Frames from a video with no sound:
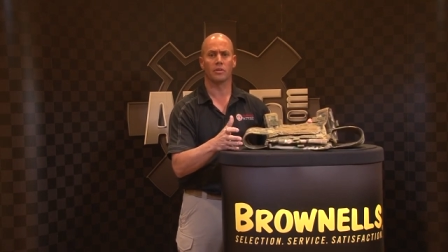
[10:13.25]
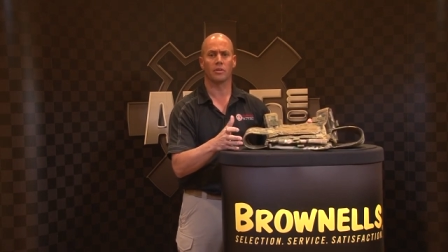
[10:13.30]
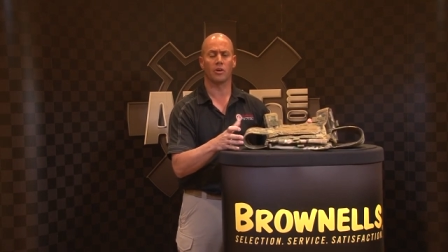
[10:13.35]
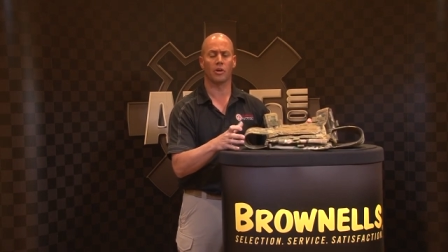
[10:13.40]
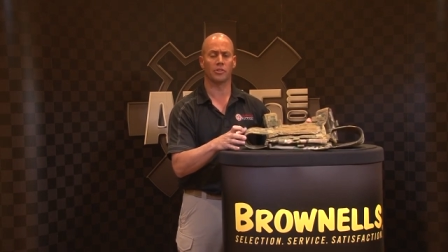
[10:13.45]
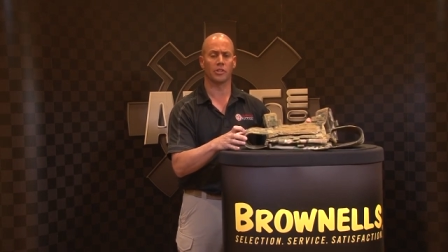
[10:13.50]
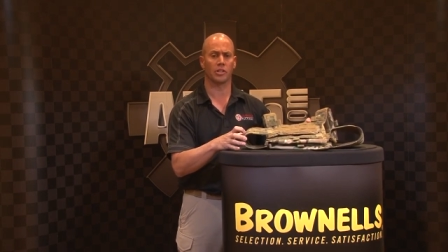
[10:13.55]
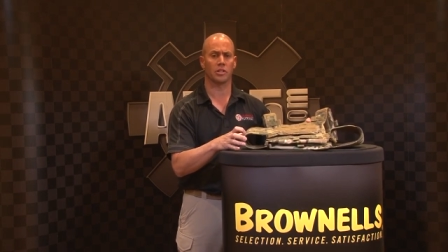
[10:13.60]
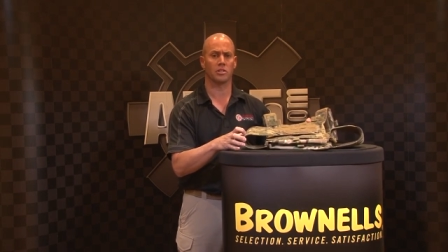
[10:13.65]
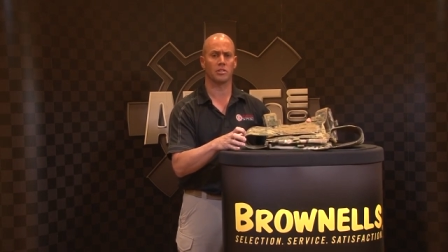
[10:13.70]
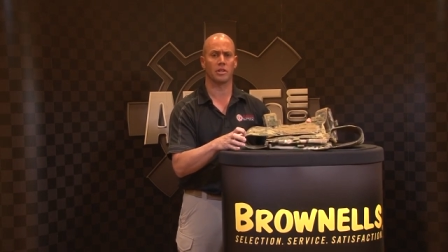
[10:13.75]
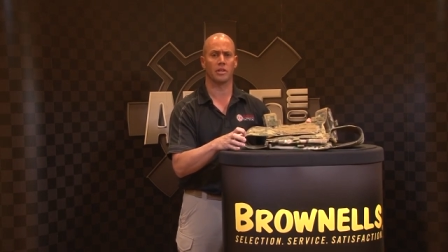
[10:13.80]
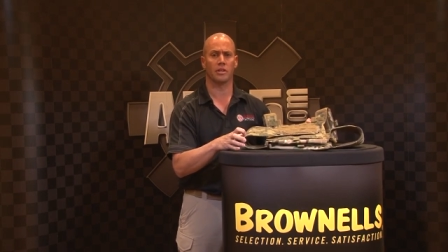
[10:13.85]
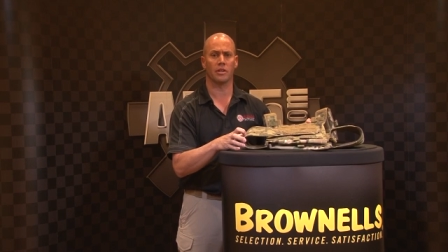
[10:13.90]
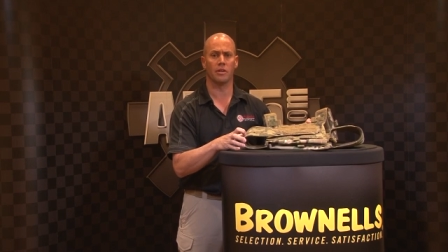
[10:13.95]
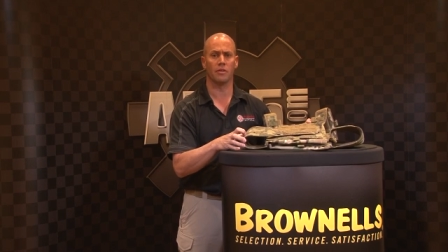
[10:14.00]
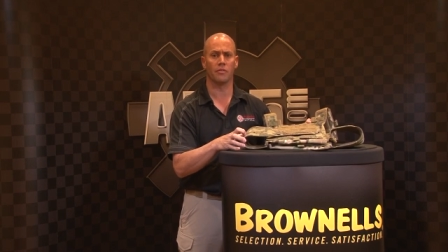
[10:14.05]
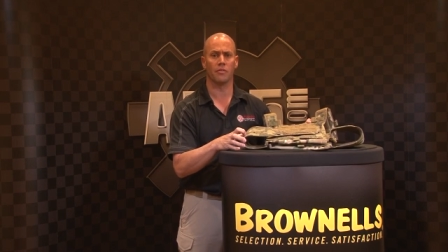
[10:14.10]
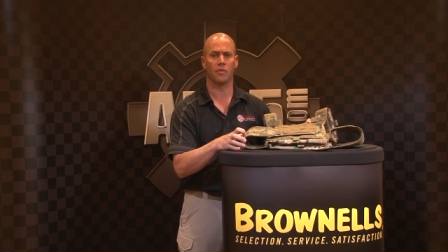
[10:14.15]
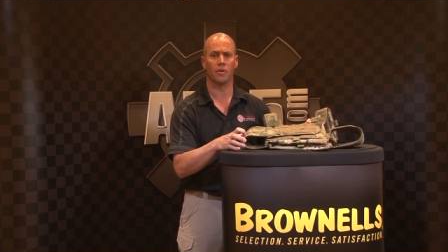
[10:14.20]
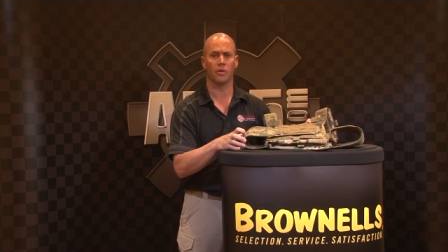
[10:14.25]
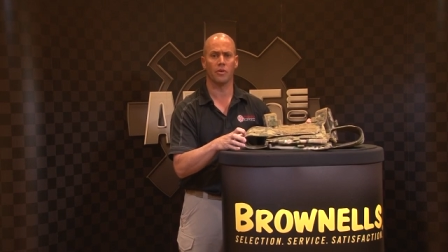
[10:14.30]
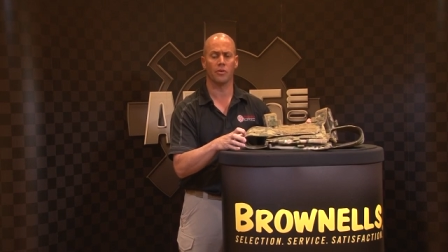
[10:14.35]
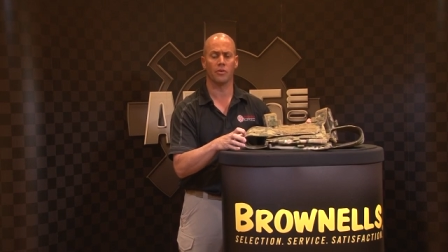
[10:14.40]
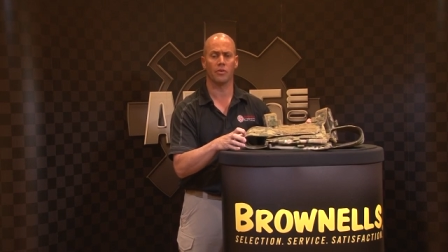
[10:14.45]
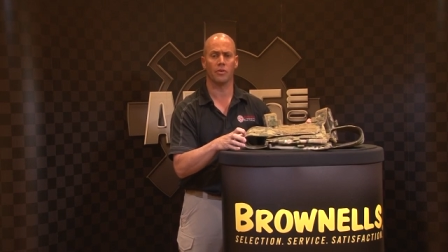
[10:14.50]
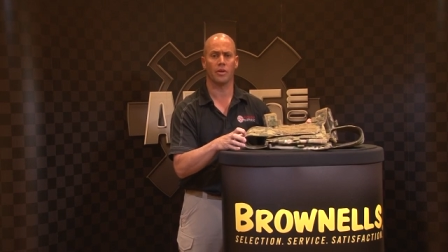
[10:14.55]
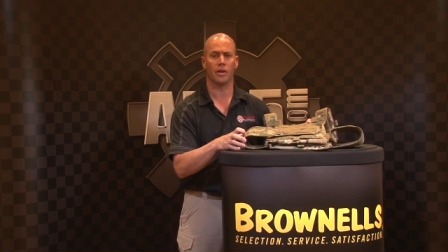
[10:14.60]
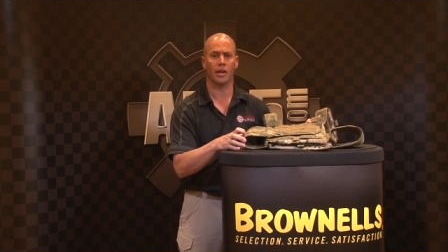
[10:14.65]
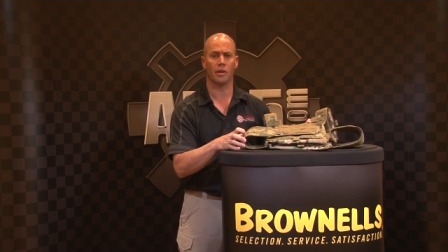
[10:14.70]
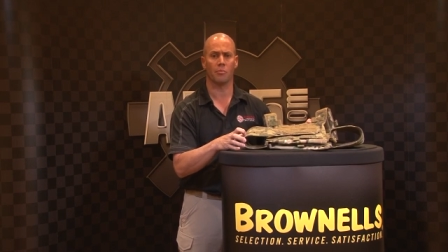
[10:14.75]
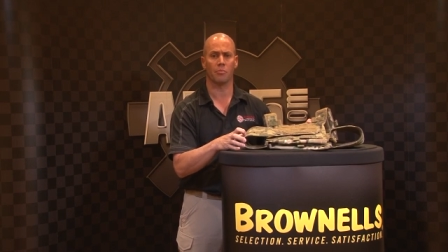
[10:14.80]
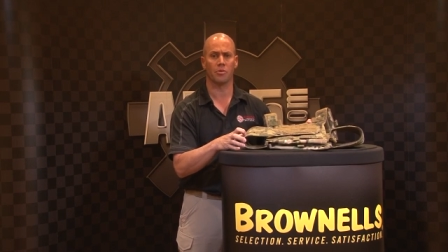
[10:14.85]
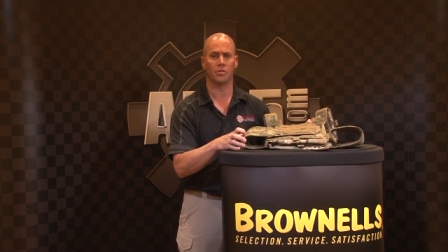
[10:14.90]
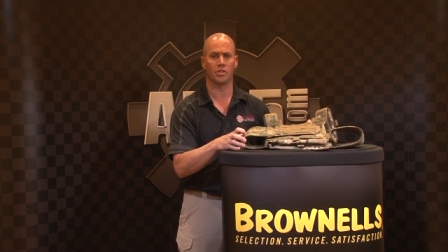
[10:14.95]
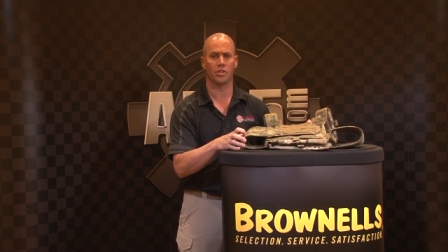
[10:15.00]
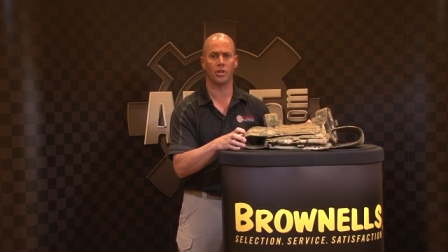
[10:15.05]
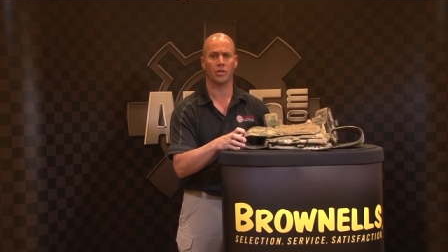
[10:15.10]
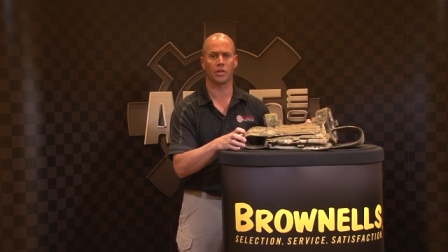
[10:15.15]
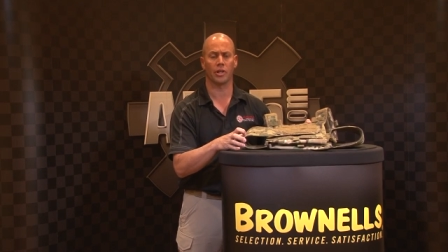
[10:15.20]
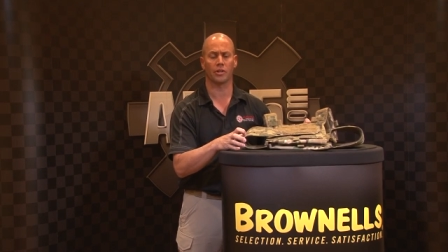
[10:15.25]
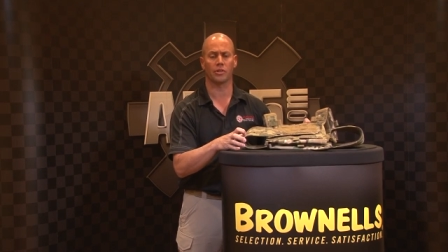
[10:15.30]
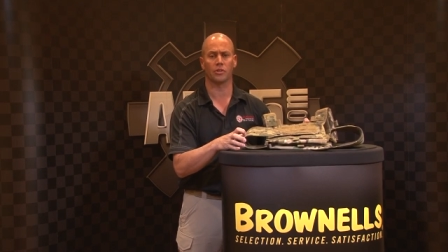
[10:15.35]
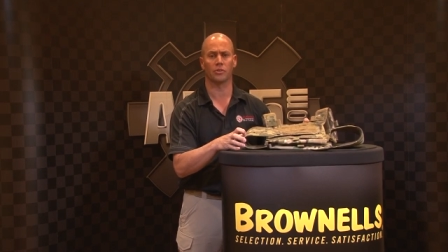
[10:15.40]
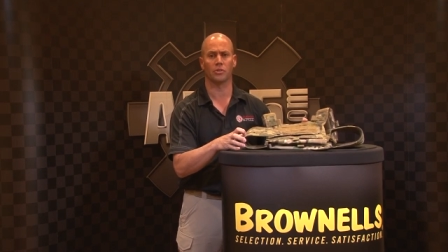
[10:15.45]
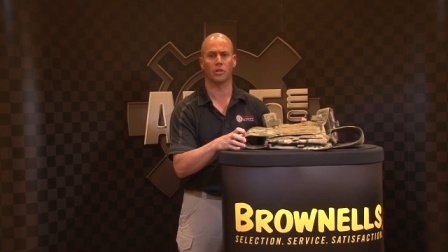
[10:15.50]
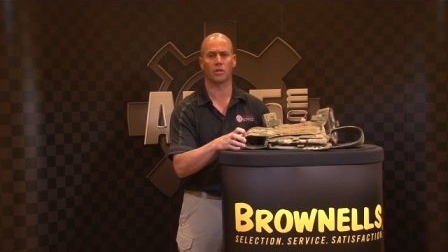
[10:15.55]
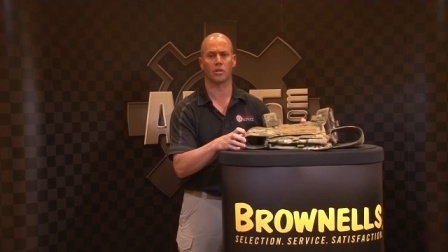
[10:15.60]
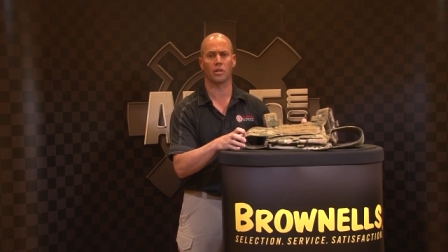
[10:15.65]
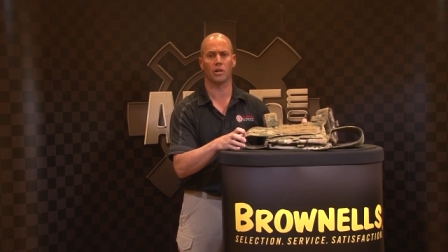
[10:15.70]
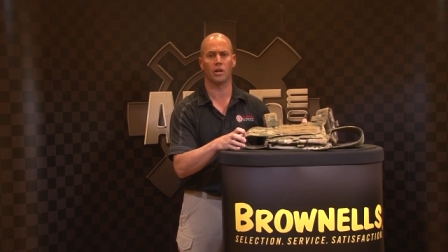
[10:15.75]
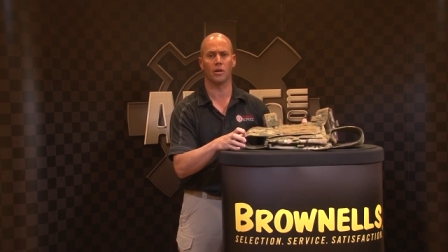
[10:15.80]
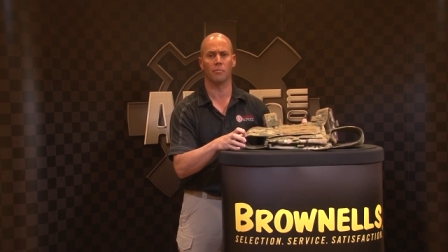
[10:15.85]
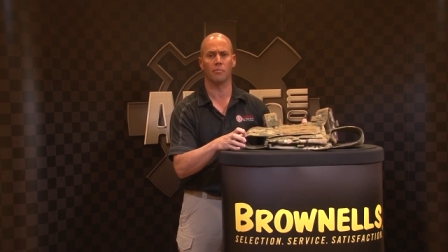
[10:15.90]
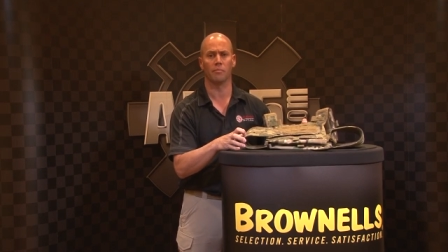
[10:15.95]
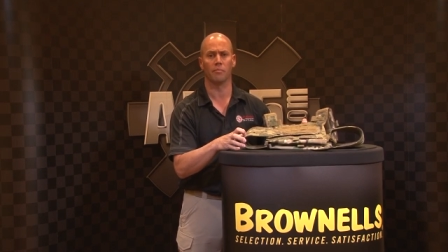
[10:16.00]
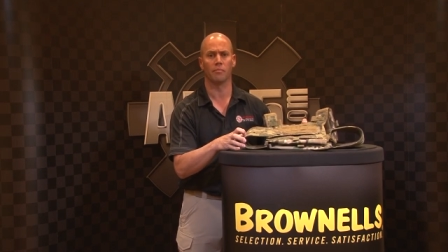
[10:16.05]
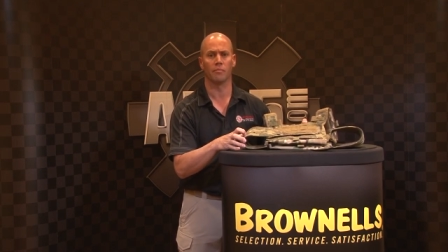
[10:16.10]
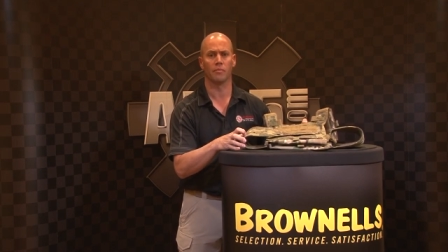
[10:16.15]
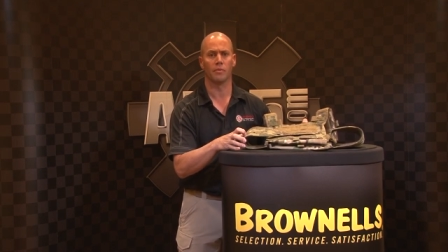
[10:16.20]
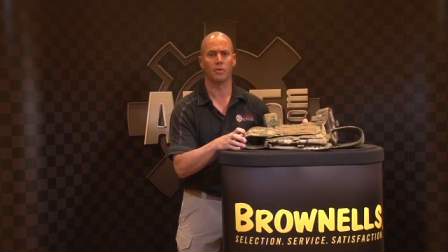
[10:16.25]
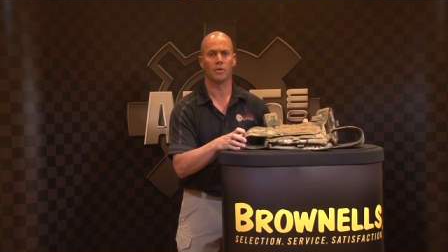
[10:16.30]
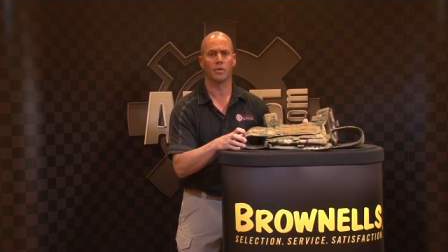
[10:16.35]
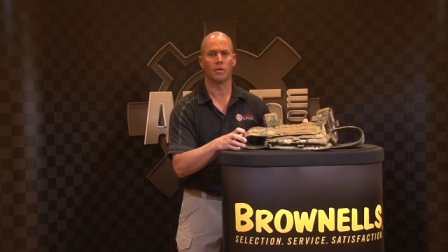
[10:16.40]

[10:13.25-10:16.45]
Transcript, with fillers: contact us at info at bushidotactical.com.